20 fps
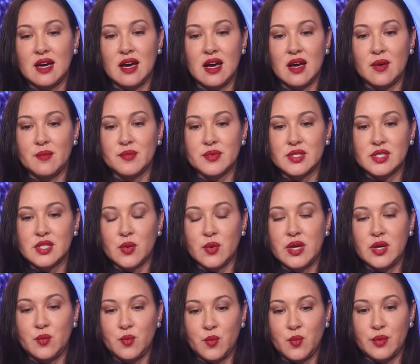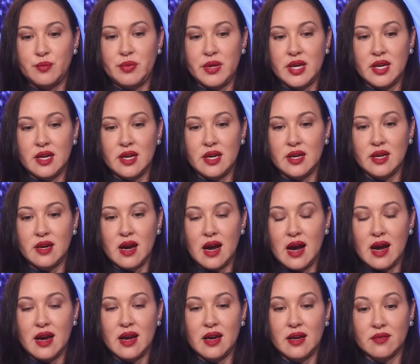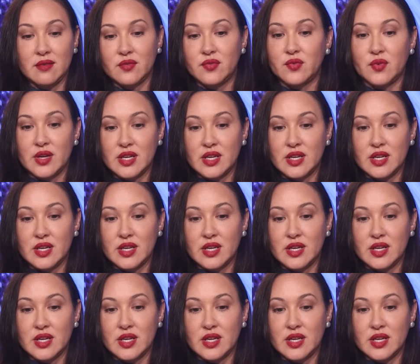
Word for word: Um, so he would be, I,